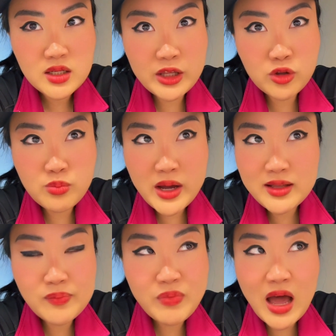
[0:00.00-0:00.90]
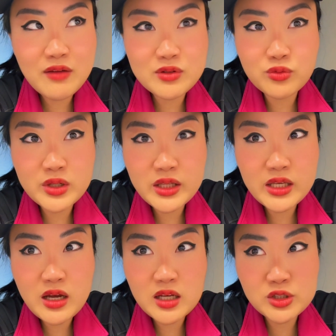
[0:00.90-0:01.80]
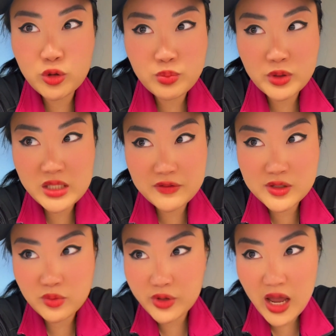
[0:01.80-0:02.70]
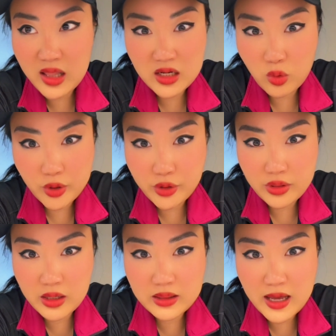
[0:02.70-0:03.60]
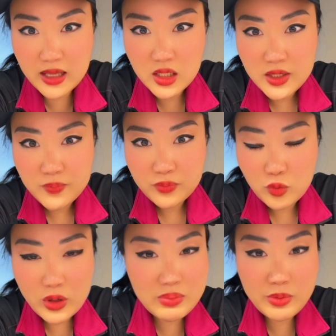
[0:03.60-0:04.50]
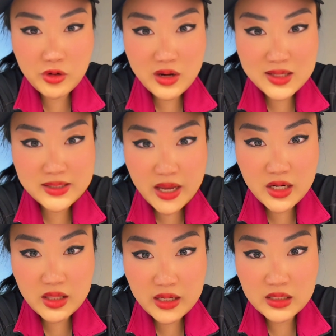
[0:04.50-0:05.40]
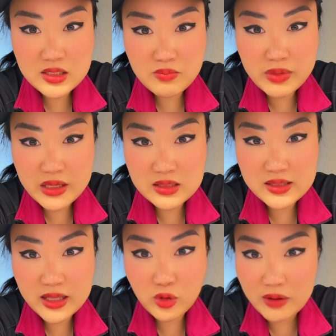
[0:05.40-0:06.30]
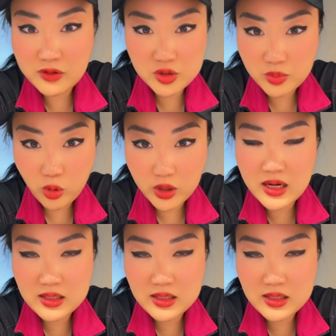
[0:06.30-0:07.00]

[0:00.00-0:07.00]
you might have a really skewed perception of reality where you think that when people are not saying anything, it means that you have no support.